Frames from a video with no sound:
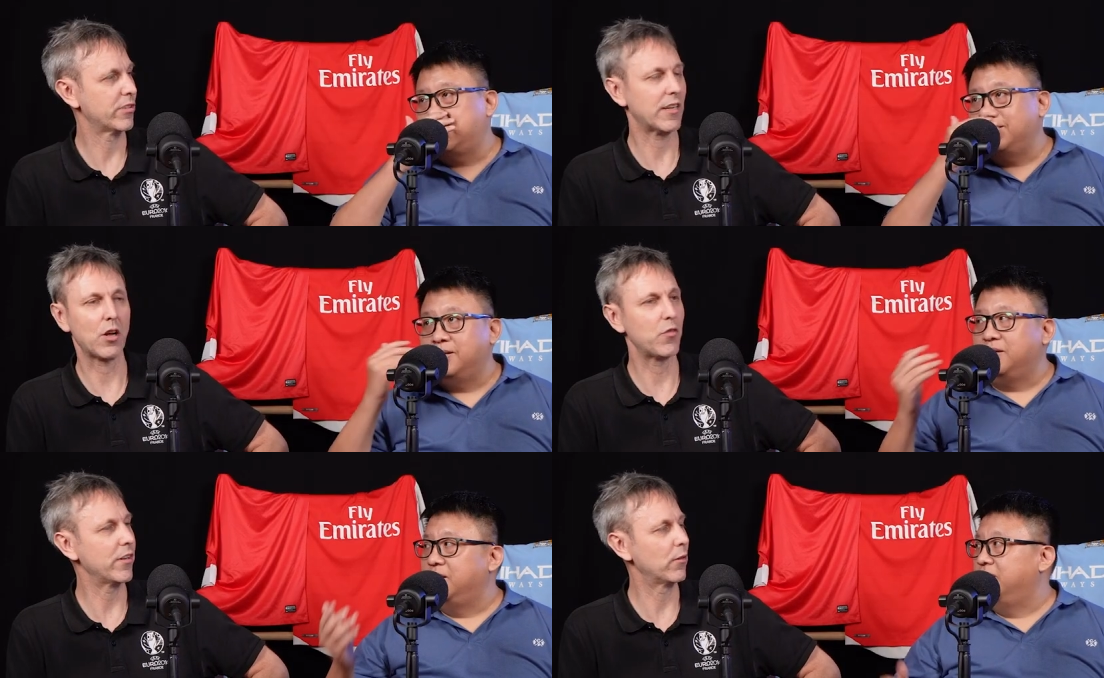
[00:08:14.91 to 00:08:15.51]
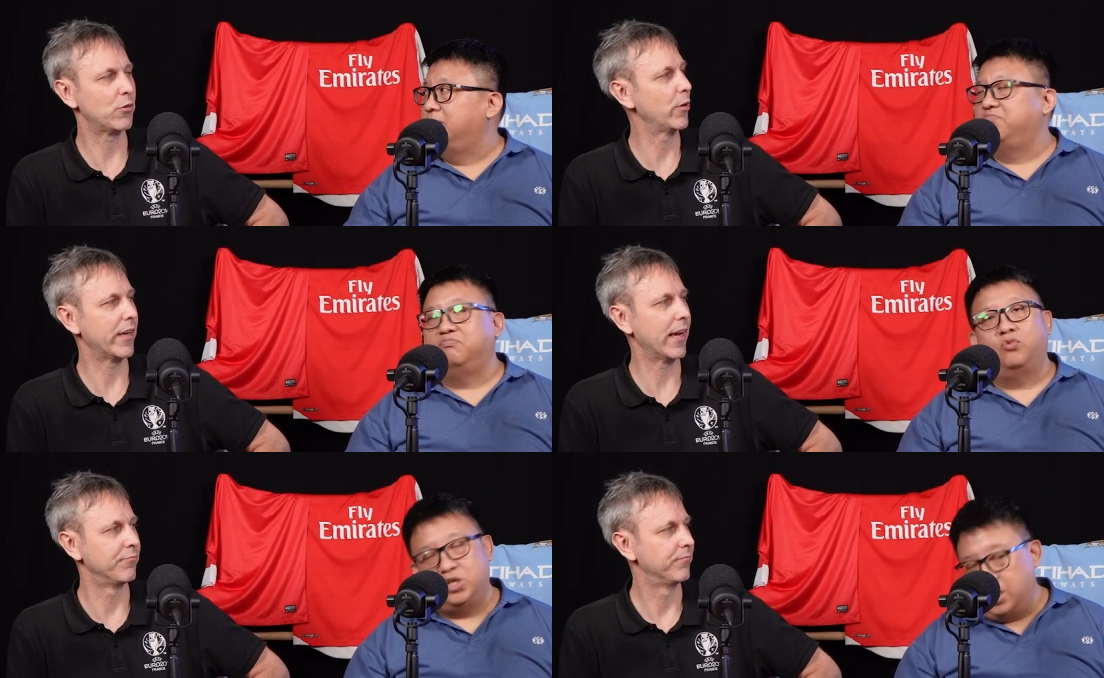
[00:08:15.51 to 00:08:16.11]
Speaker 1: which I don't think they'll do
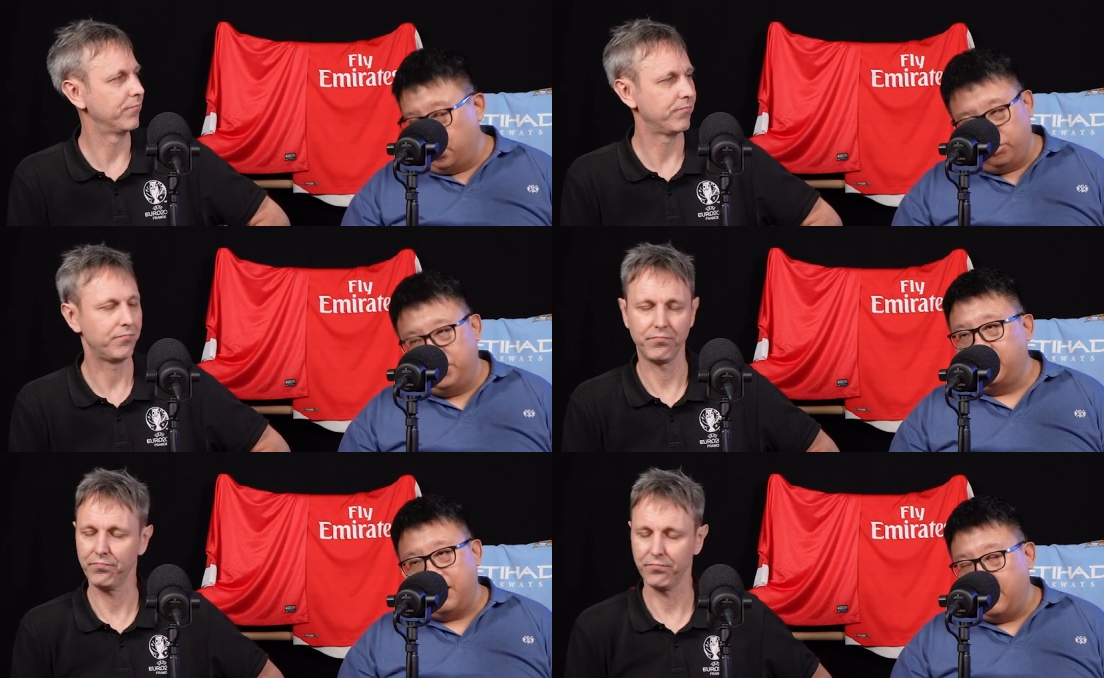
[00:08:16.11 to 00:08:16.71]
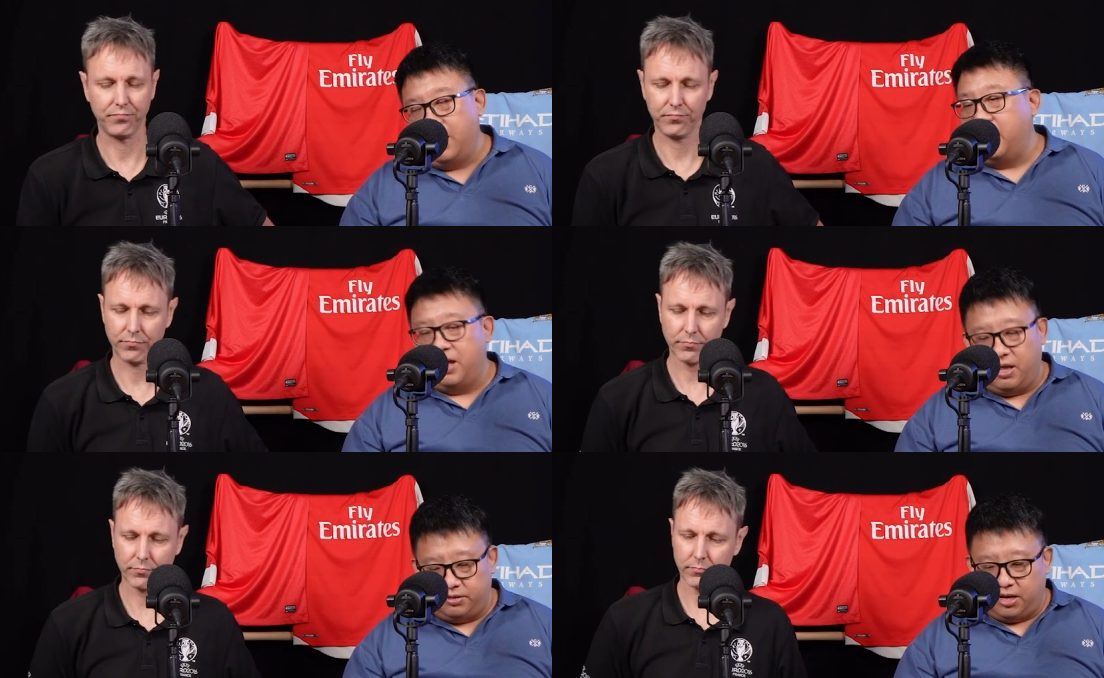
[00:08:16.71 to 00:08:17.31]
again. Which they don't think. I
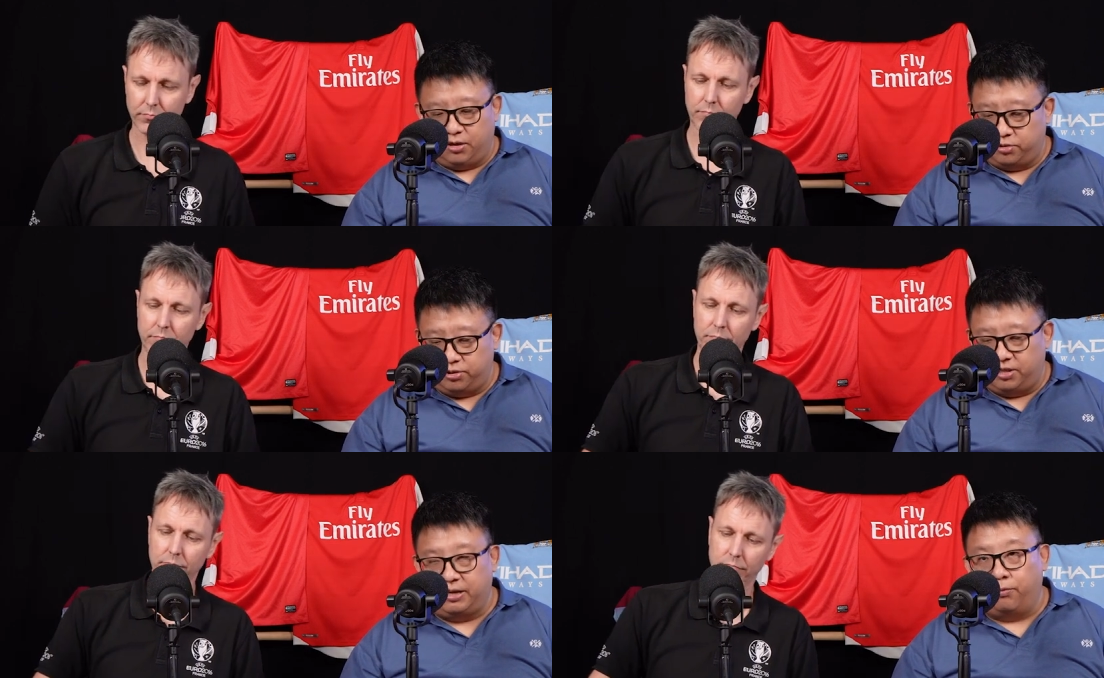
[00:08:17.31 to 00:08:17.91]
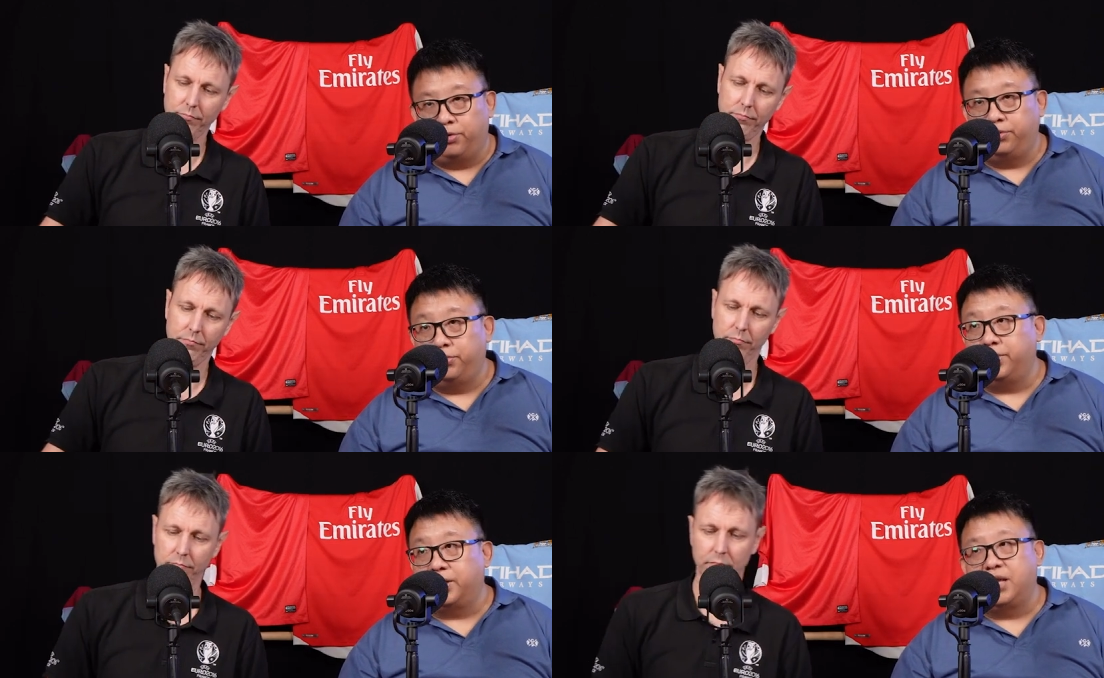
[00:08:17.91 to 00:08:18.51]
I, also think they won't
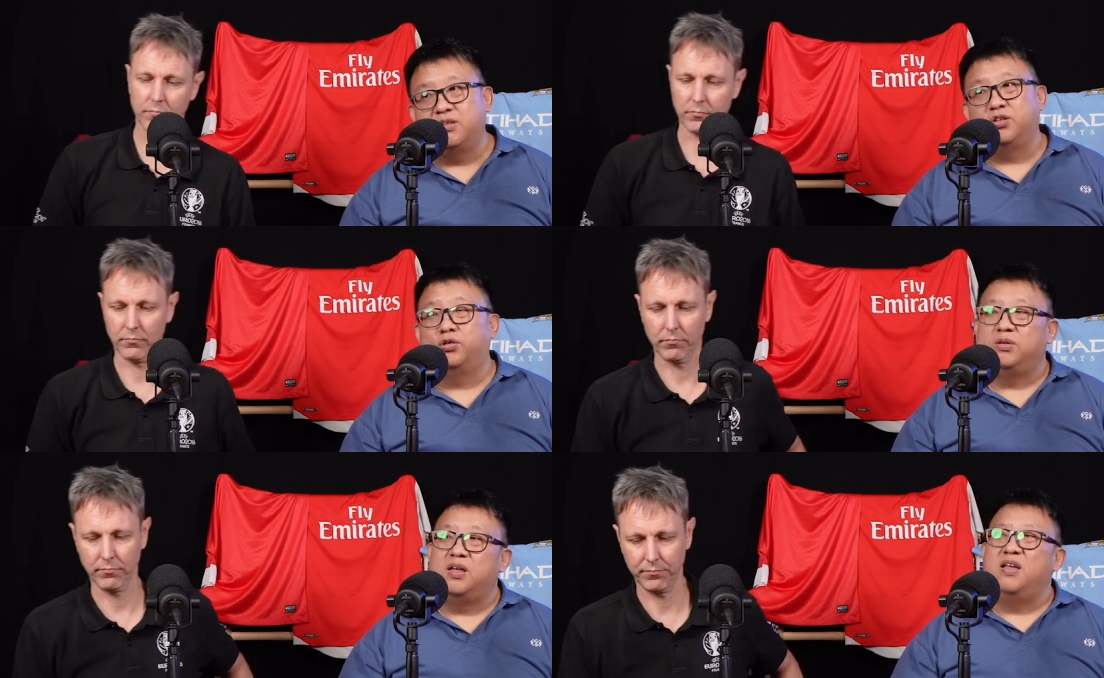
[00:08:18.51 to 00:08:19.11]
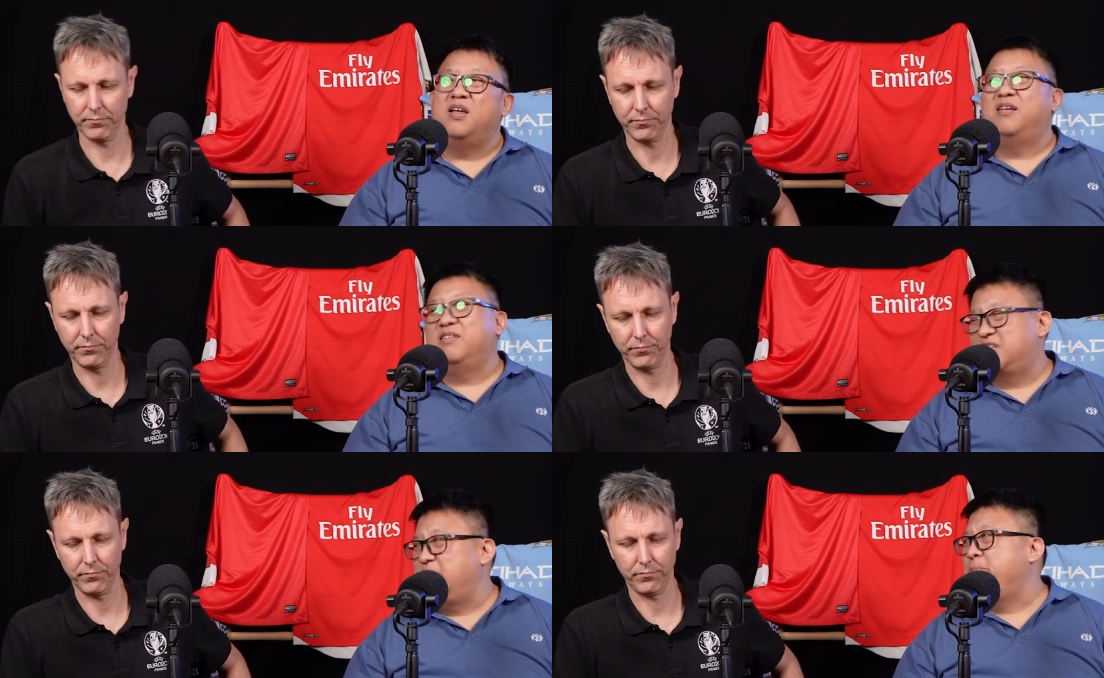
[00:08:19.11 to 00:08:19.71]
do again. So
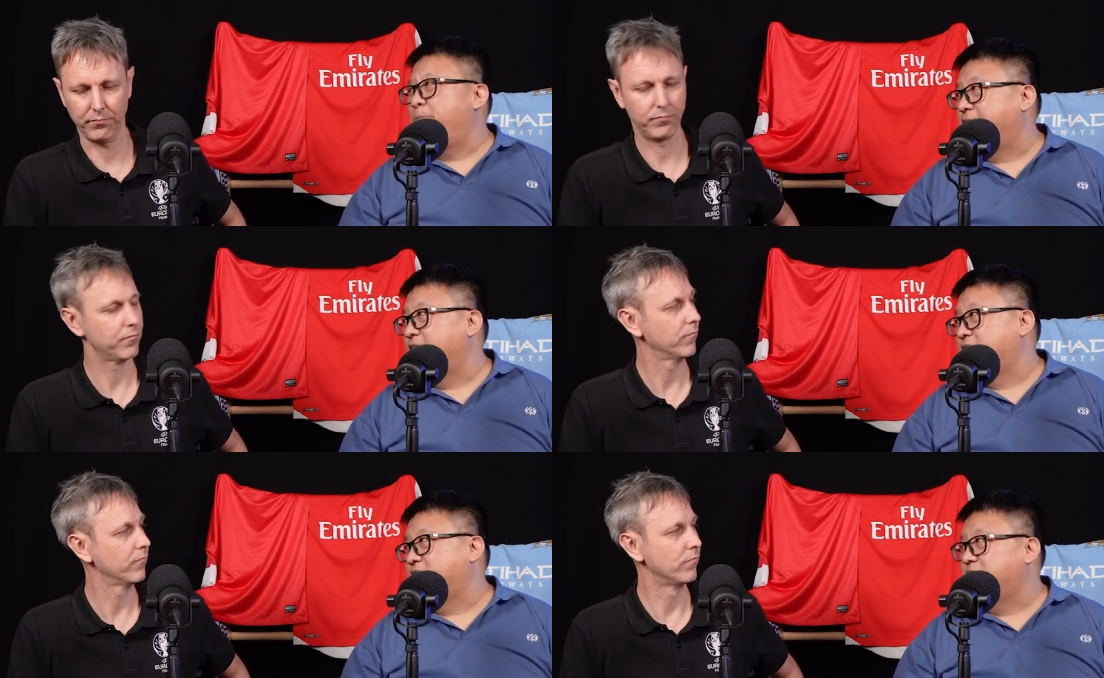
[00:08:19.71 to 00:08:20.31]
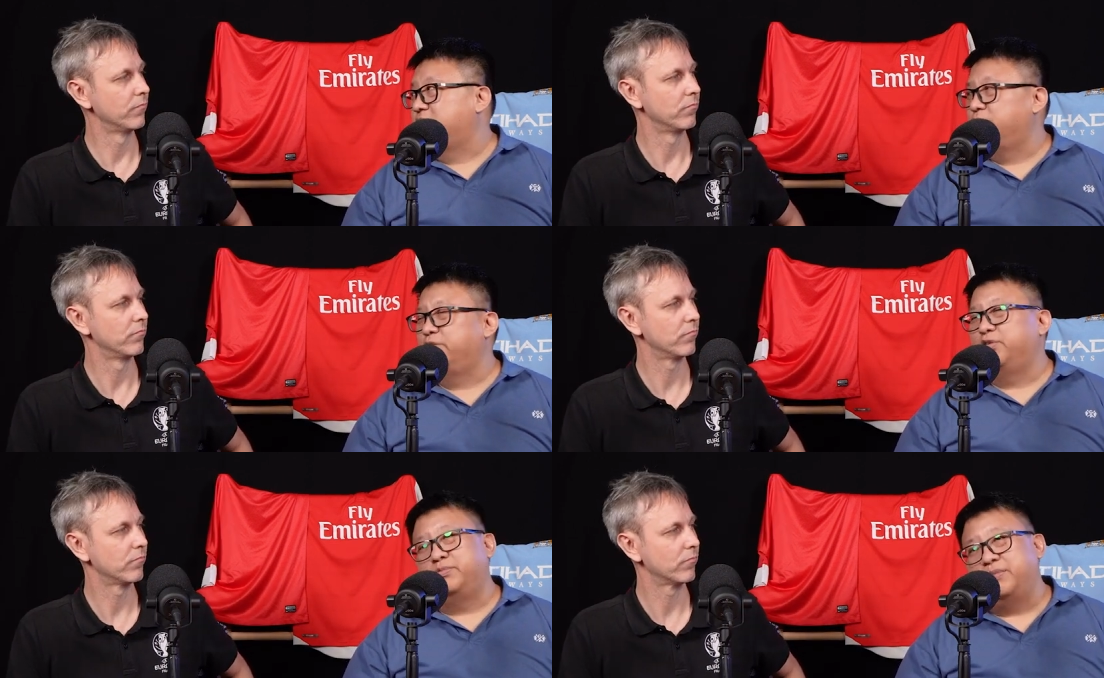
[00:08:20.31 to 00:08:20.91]
slim pickings. Mm.
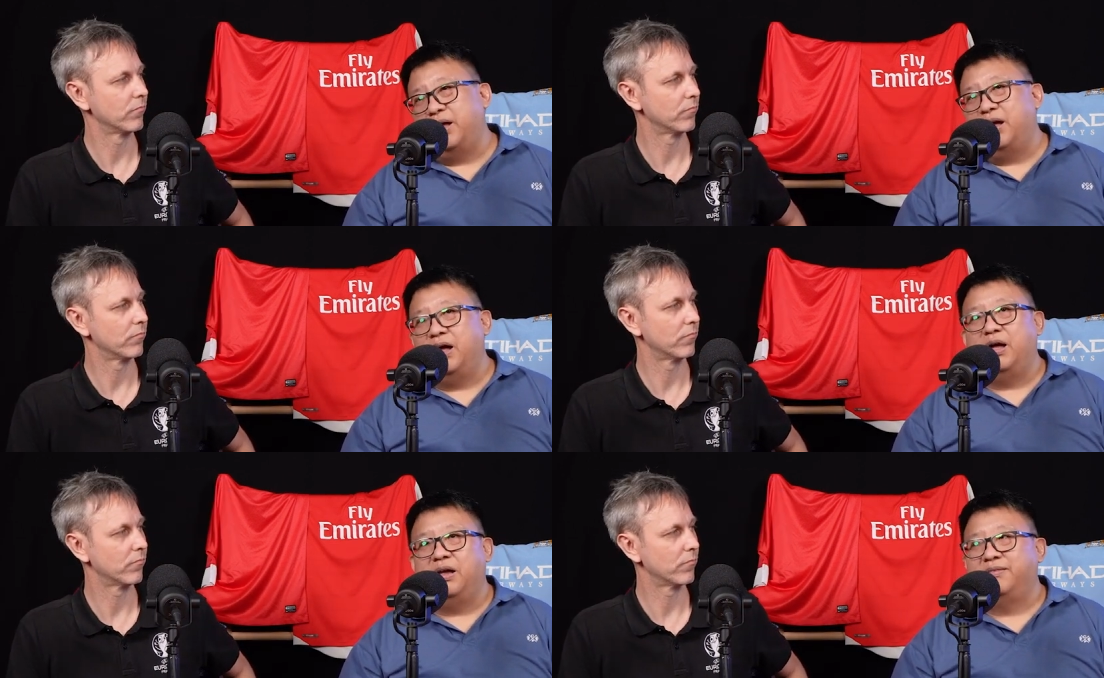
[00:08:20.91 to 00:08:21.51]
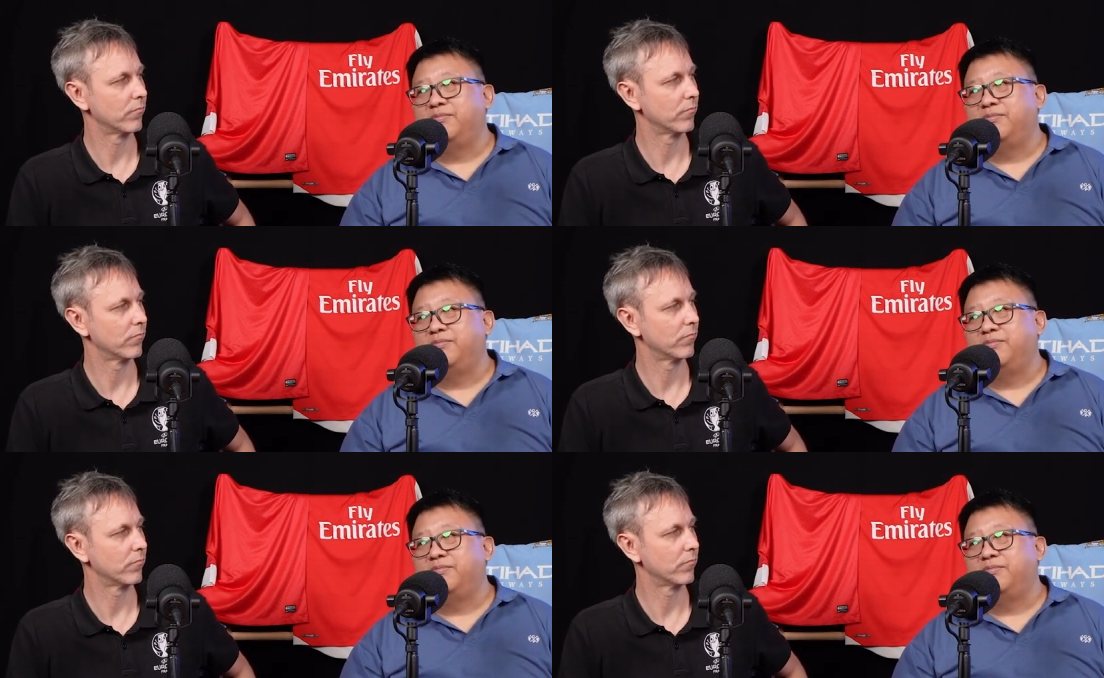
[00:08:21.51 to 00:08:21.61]
So uh,